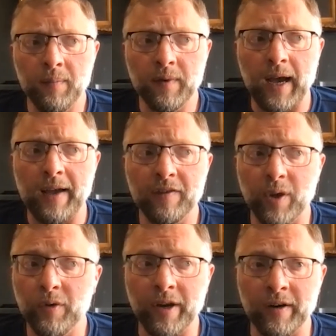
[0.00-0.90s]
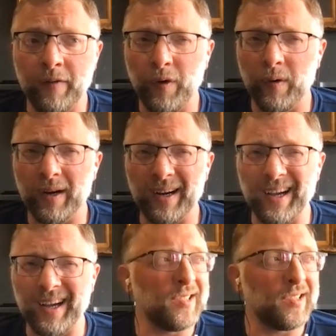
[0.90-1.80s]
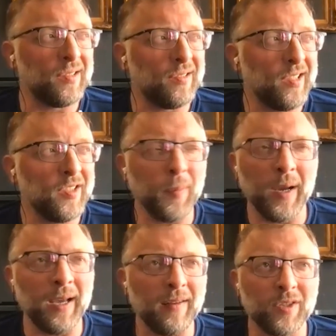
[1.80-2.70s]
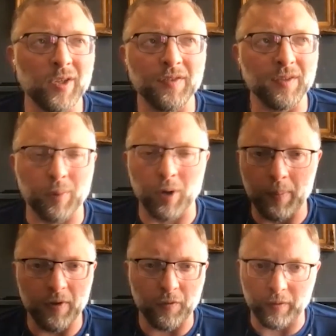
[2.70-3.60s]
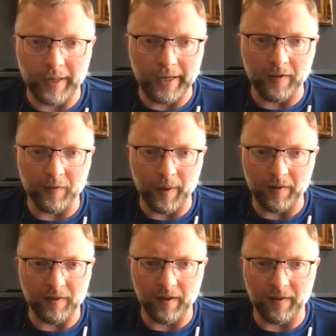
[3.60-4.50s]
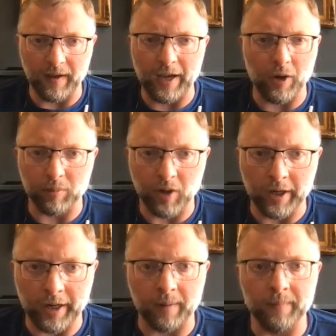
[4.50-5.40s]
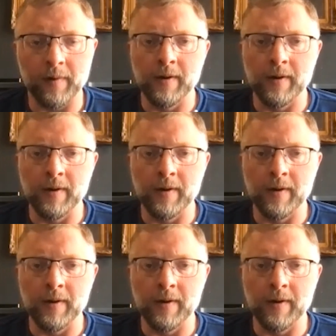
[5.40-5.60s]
guys go there and they feel like, ah, this is this might serve some purpose for ladies, but it does, I don't belong here.